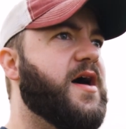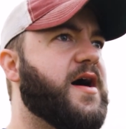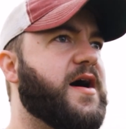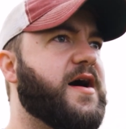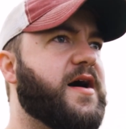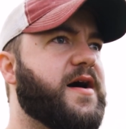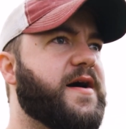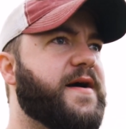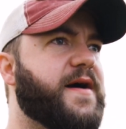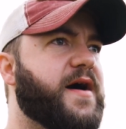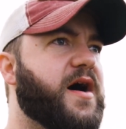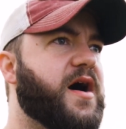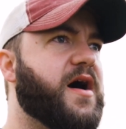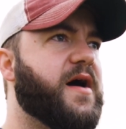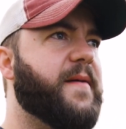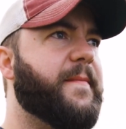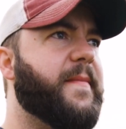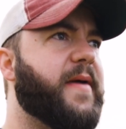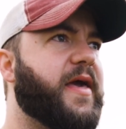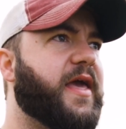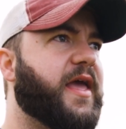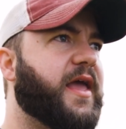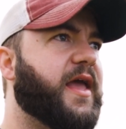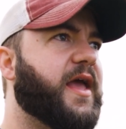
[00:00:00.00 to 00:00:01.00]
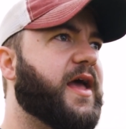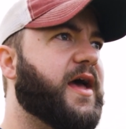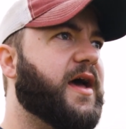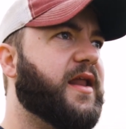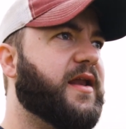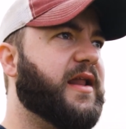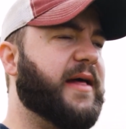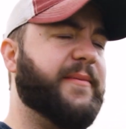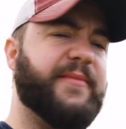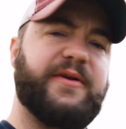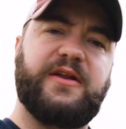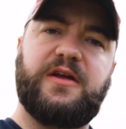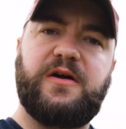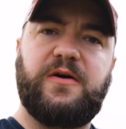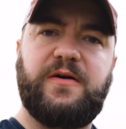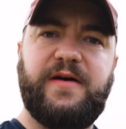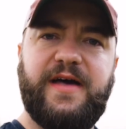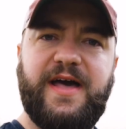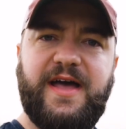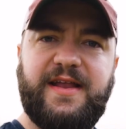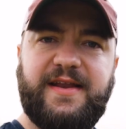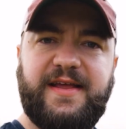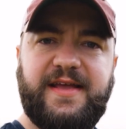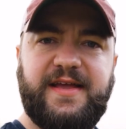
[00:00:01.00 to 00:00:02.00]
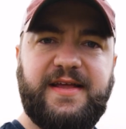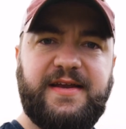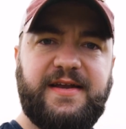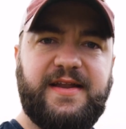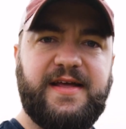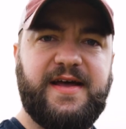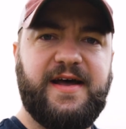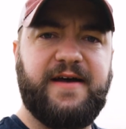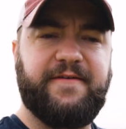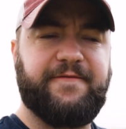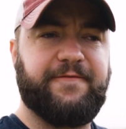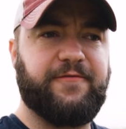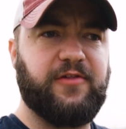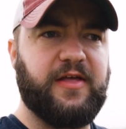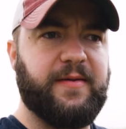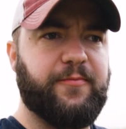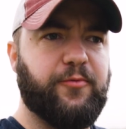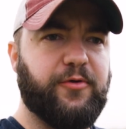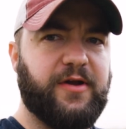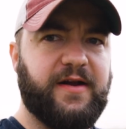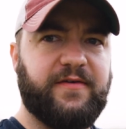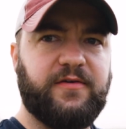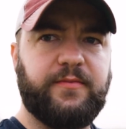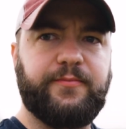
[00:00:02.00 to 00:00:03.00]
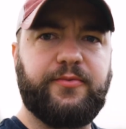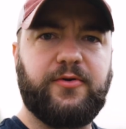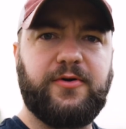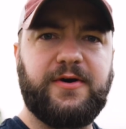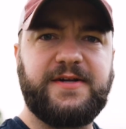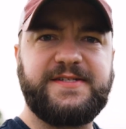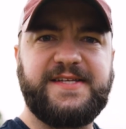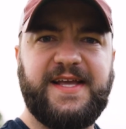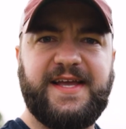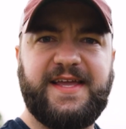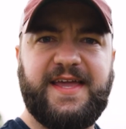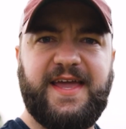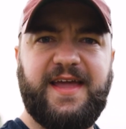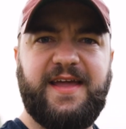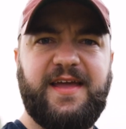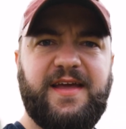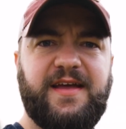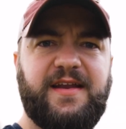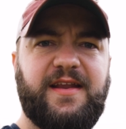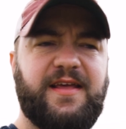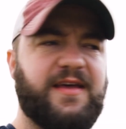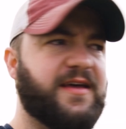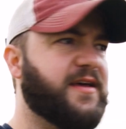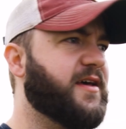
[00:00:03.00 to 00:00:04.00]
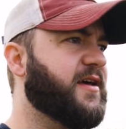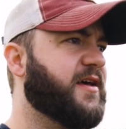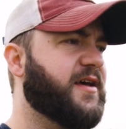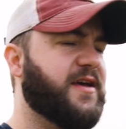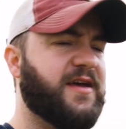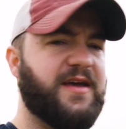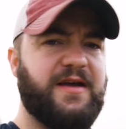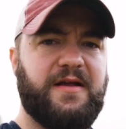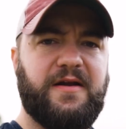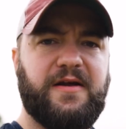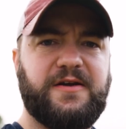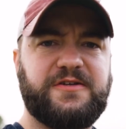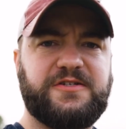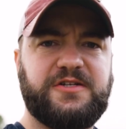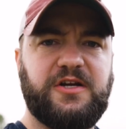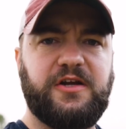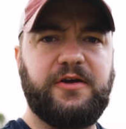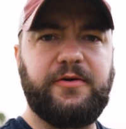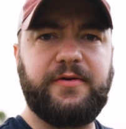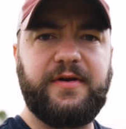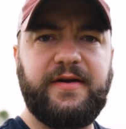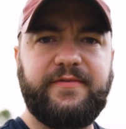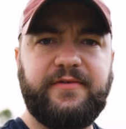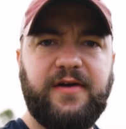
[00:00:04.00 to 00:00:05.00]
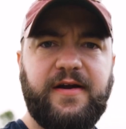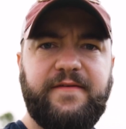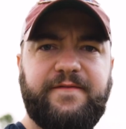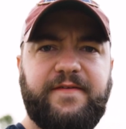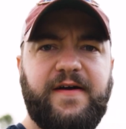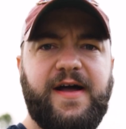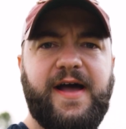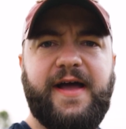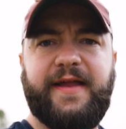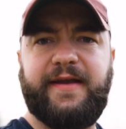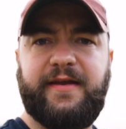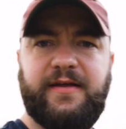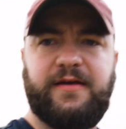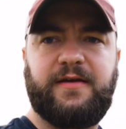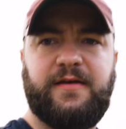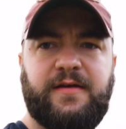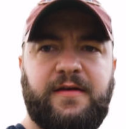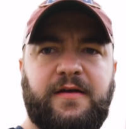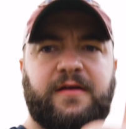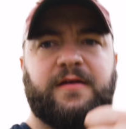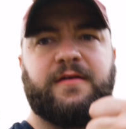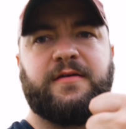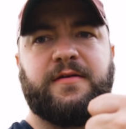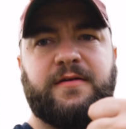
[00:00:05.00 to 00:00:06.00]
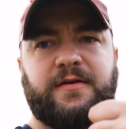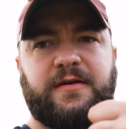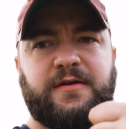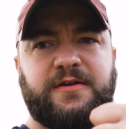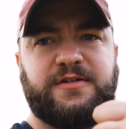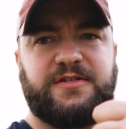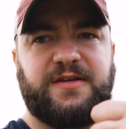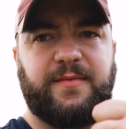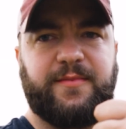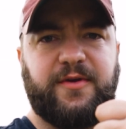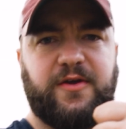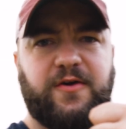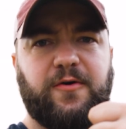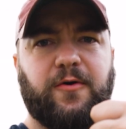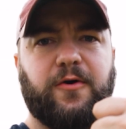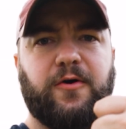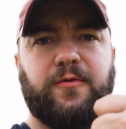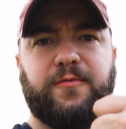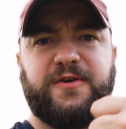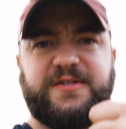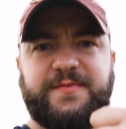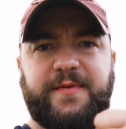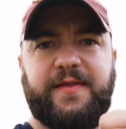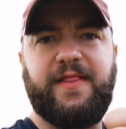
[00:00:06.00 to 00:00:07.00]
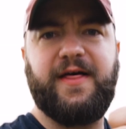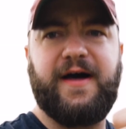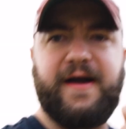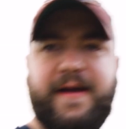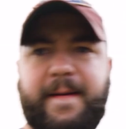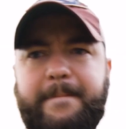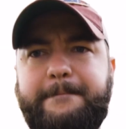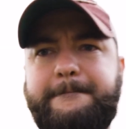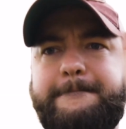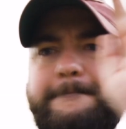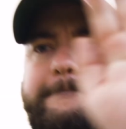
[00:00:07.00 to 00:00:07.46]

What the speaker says: And I'm gonna go ahead and flip whatever boards I can, and I'll show you whatever I find. Should be cool. Wish me luck.